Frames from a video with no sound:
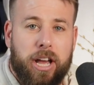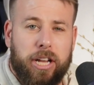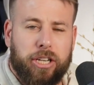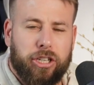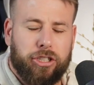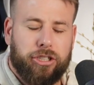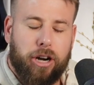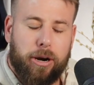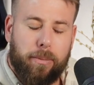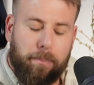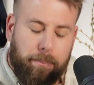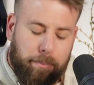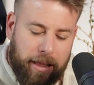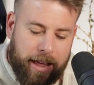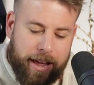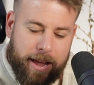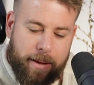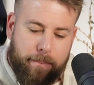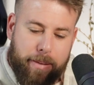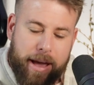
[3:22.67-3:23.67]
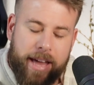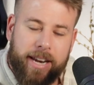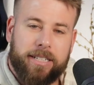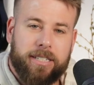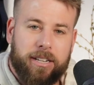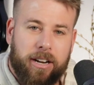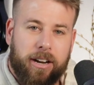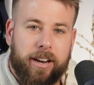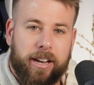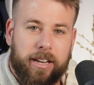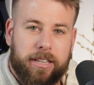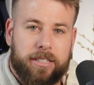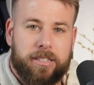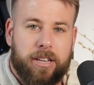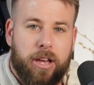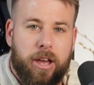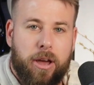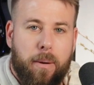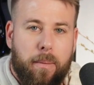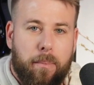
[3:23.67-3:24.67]
to start playing pentatonics
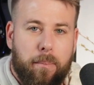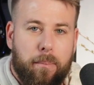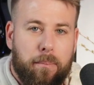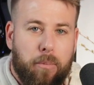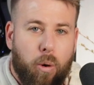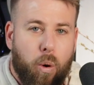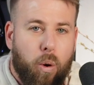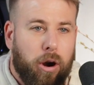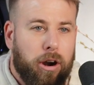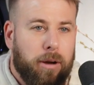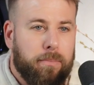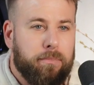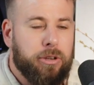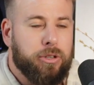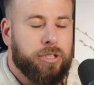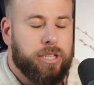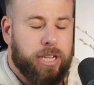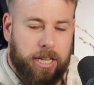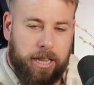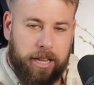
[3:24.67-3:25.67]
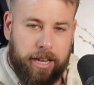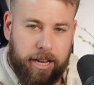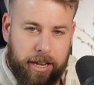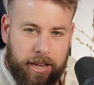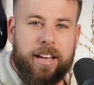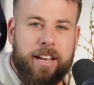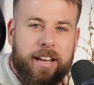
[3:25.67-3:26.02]
more musically.